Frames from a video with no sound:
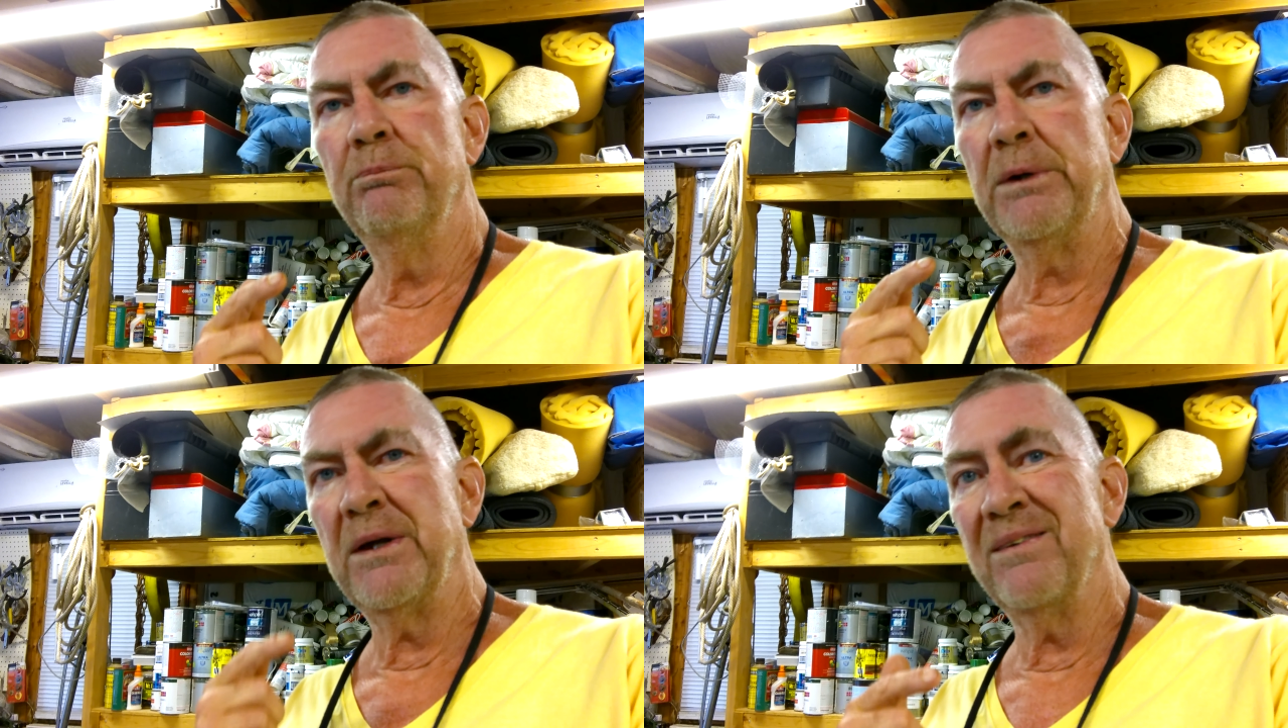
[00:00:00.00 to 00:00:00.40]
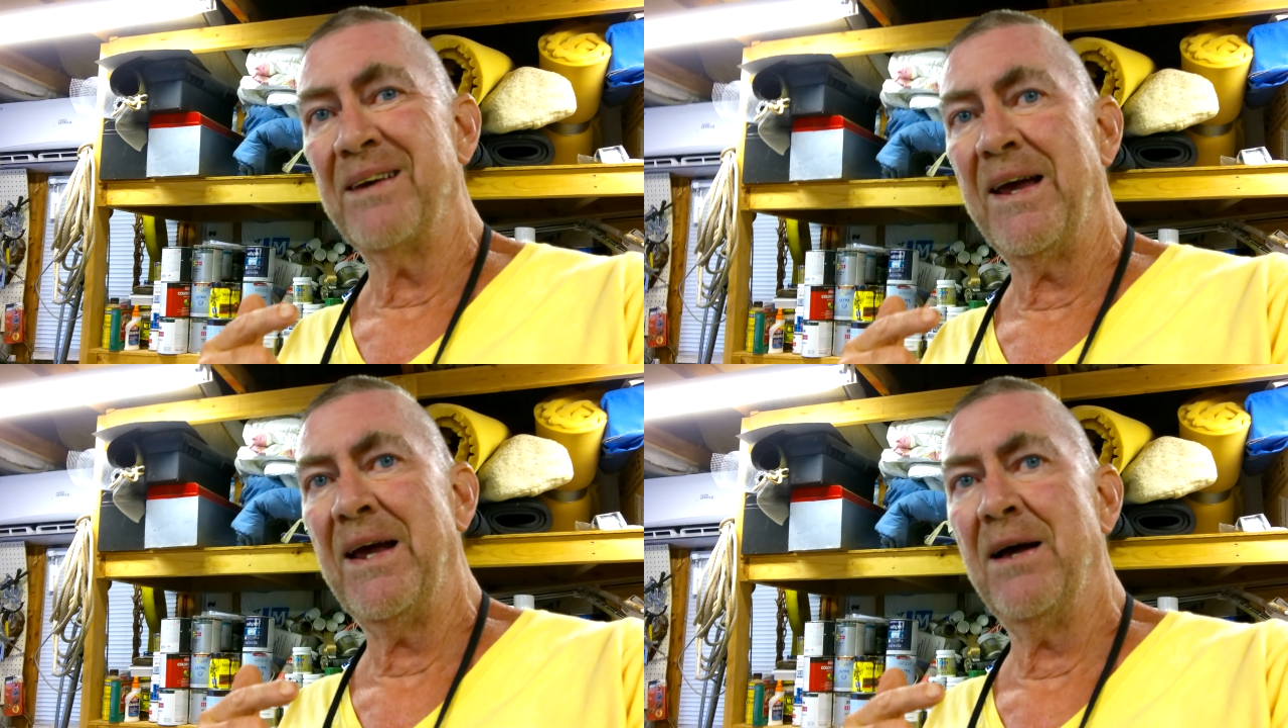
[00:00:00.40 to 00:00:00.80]
because
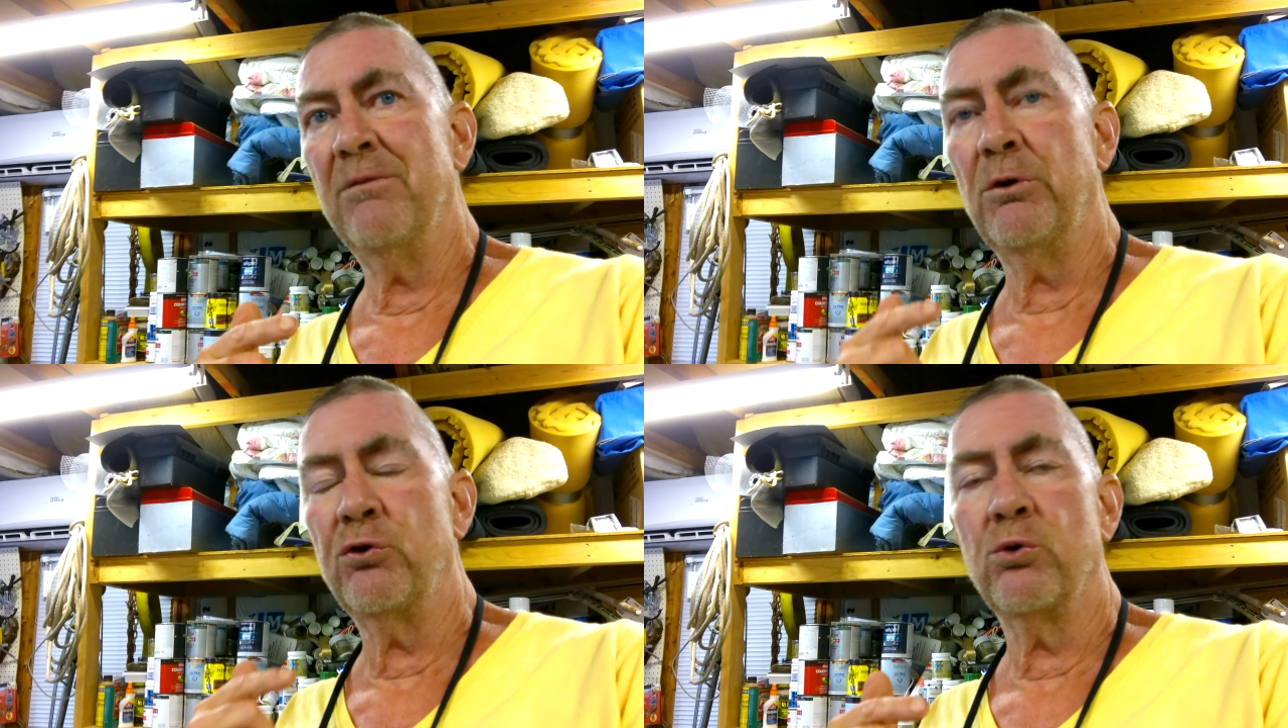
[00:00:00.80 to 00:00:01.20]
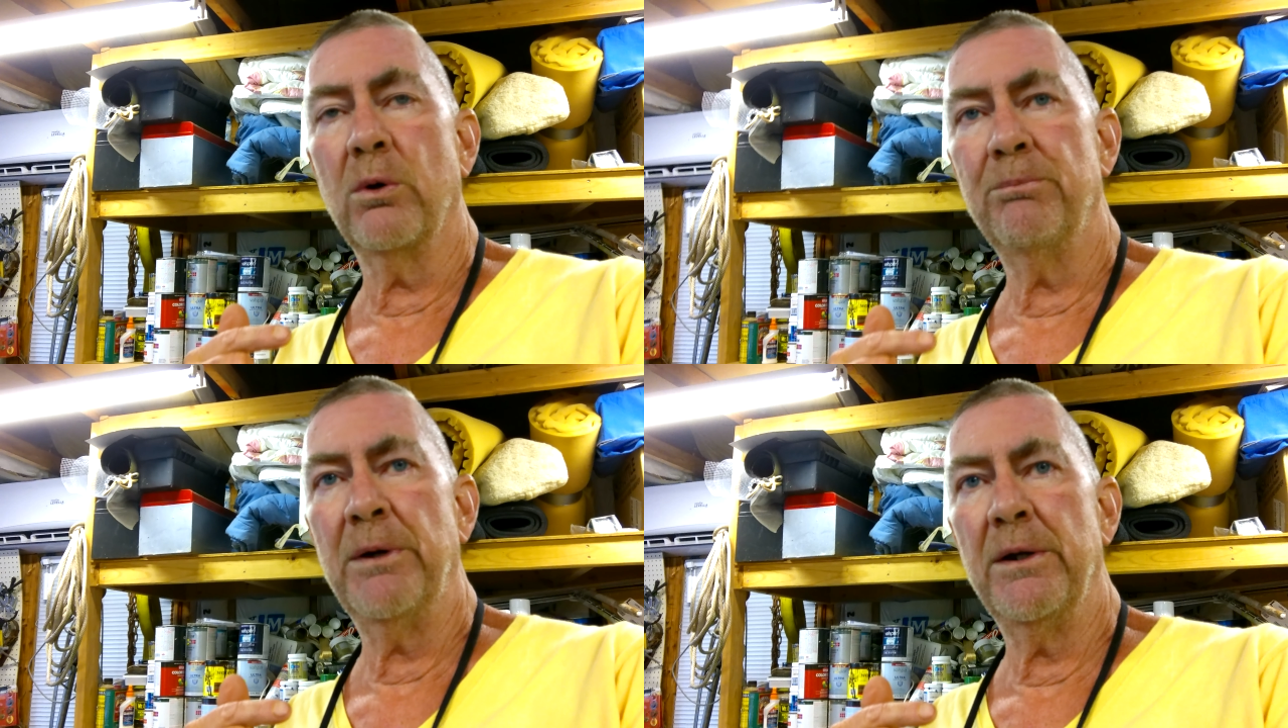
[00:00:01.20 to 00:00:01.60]
I have a
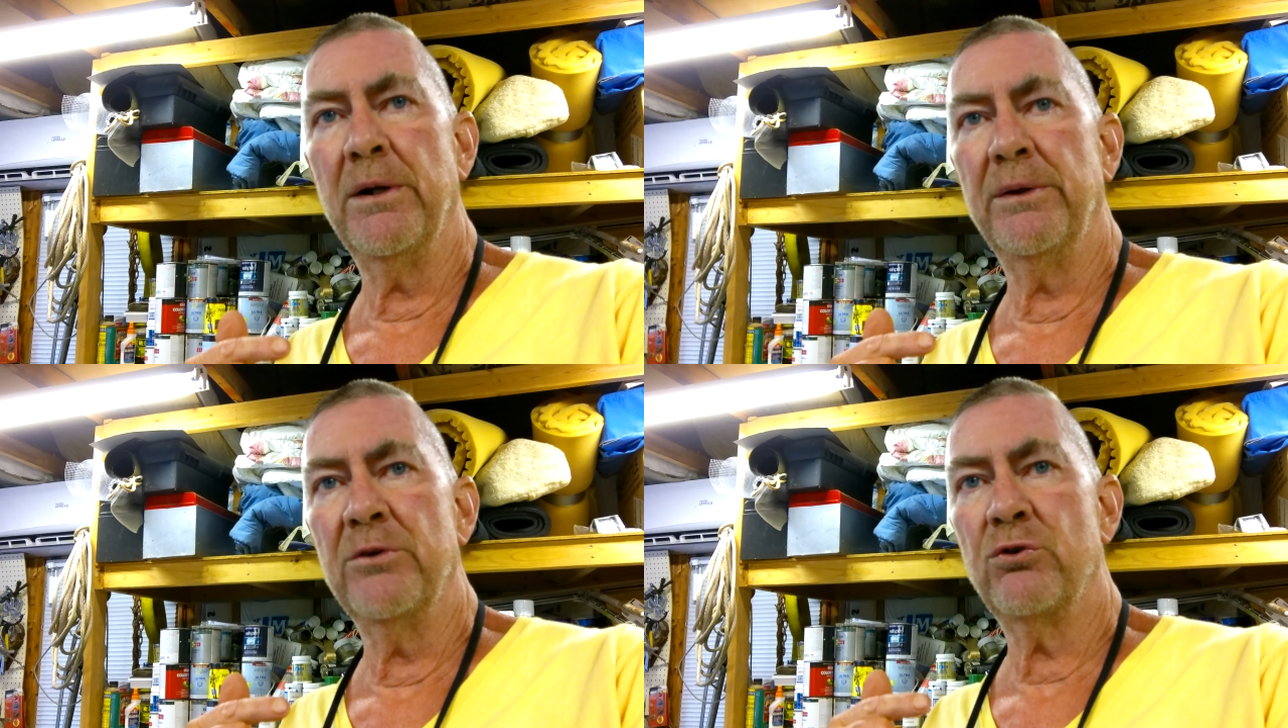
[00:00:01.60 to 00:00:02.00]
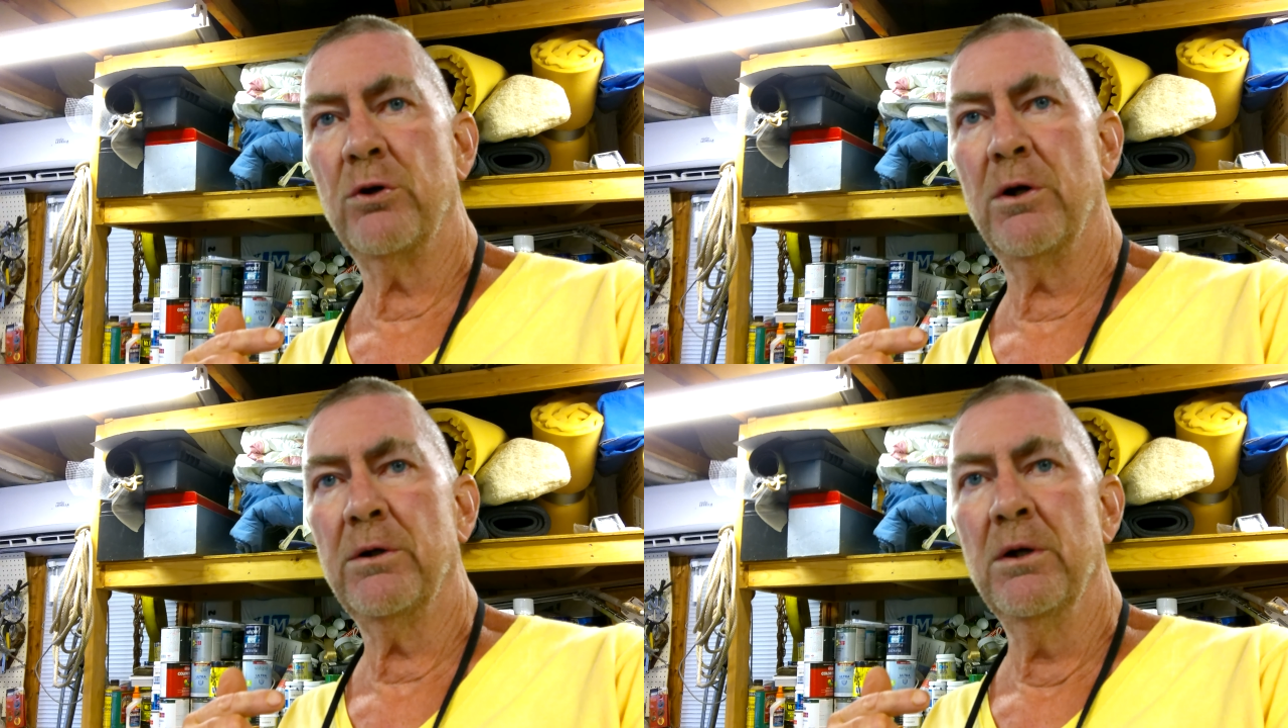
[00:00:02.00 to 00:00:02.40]
short bed on this
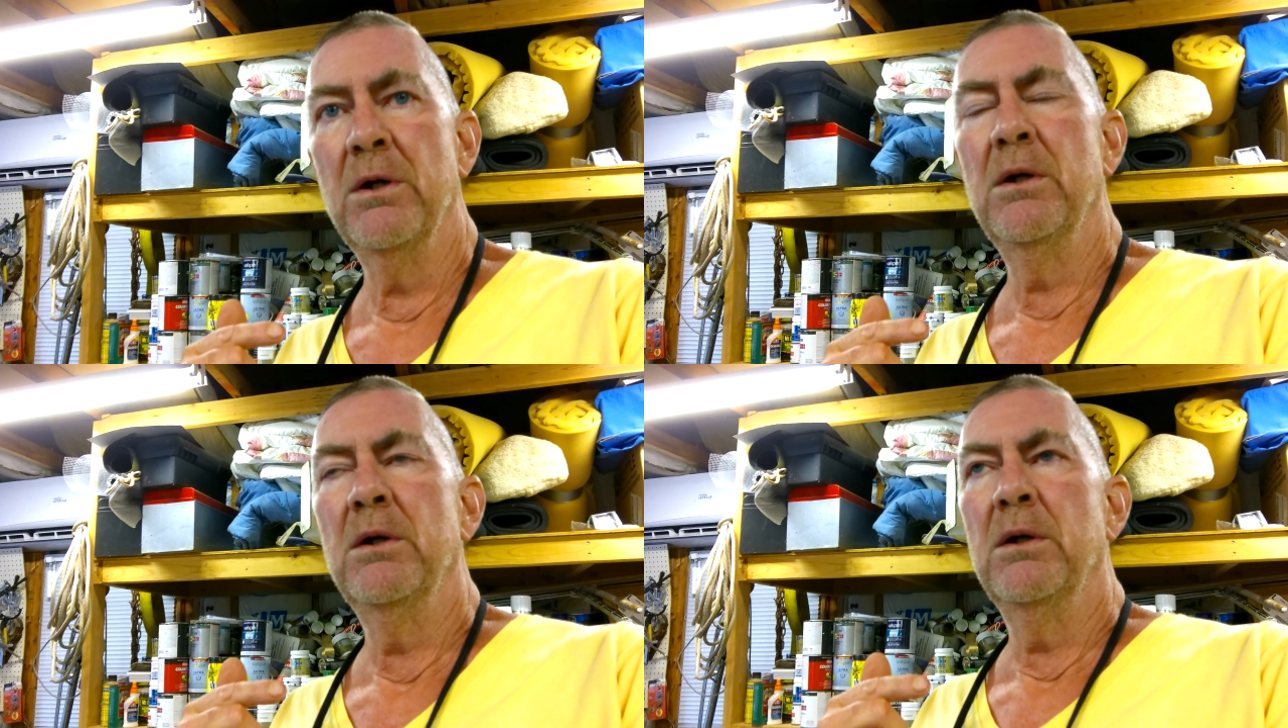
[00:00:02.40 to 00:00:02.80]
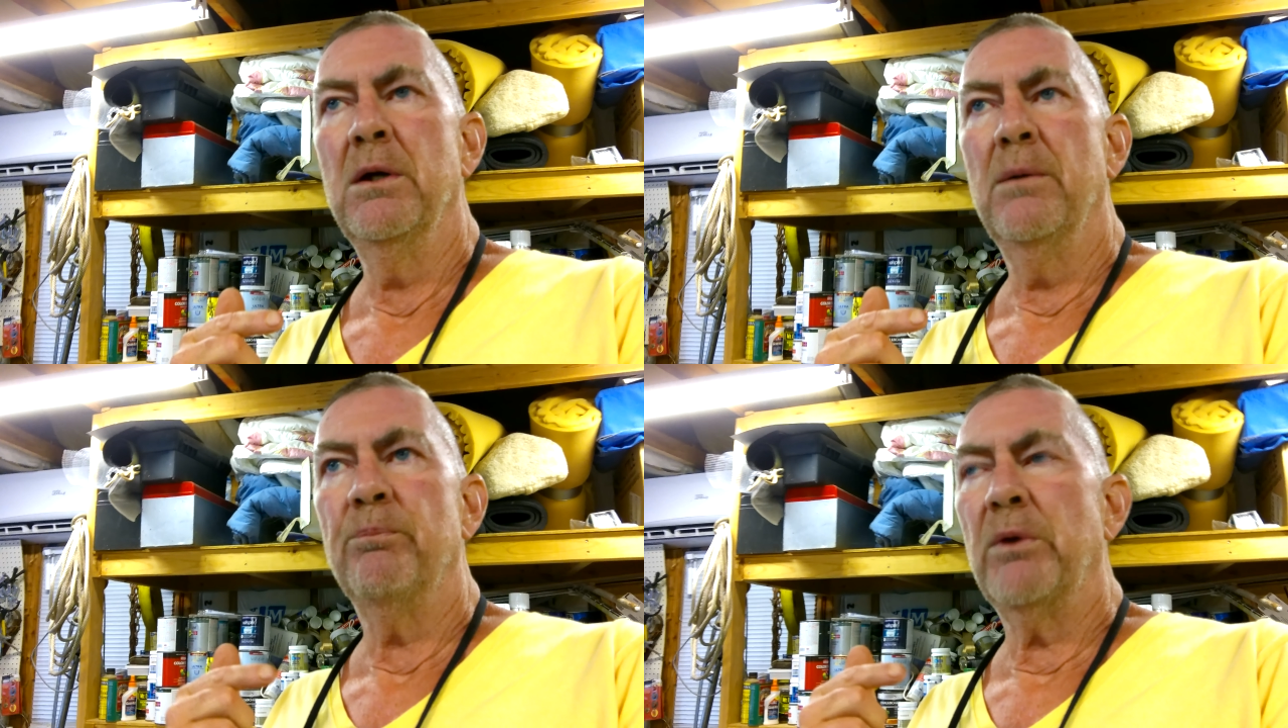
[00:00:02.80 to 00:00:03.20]
truck.
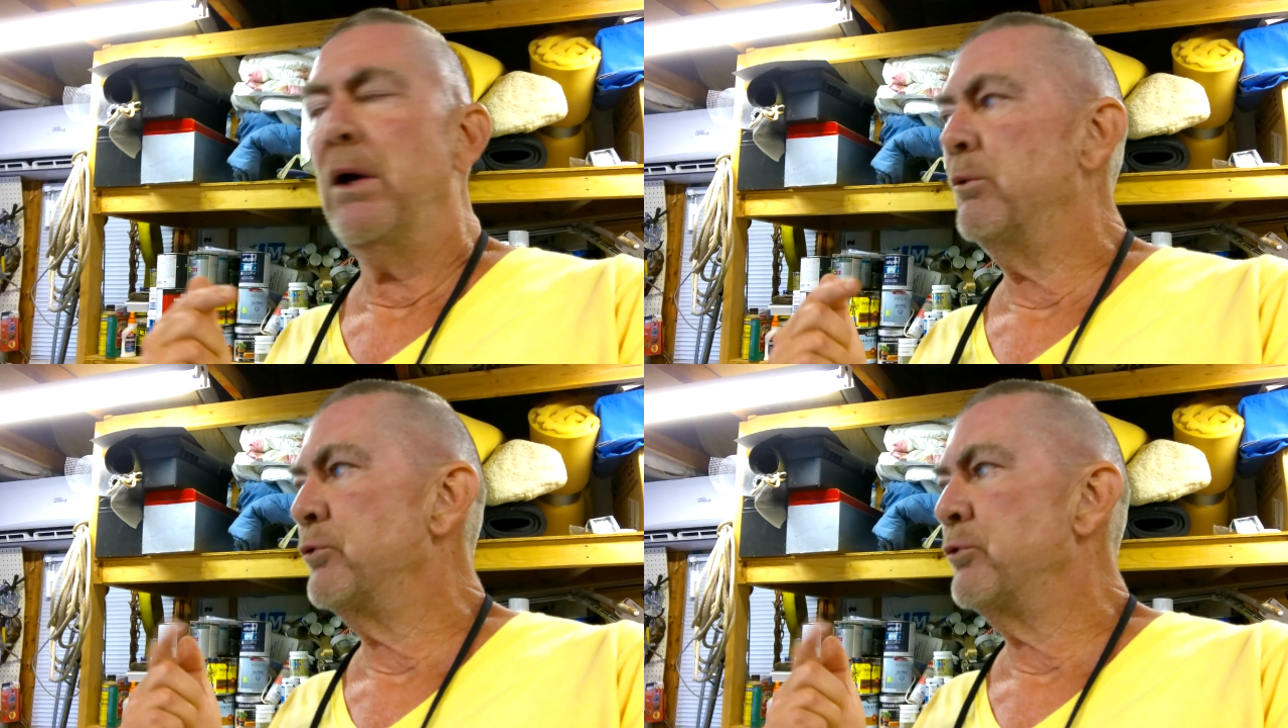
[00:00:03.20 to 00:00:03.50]
I